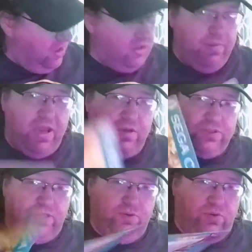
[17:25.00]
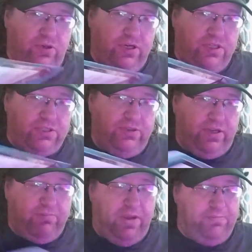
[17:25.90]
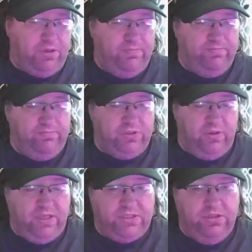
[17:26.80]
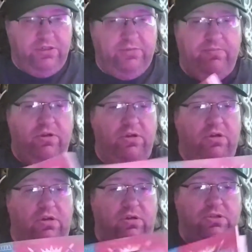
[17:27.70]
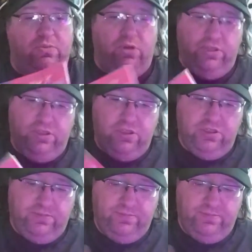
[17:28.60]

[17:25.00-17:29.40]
The manual's on really nice thick paper, so that's good. Looks really good.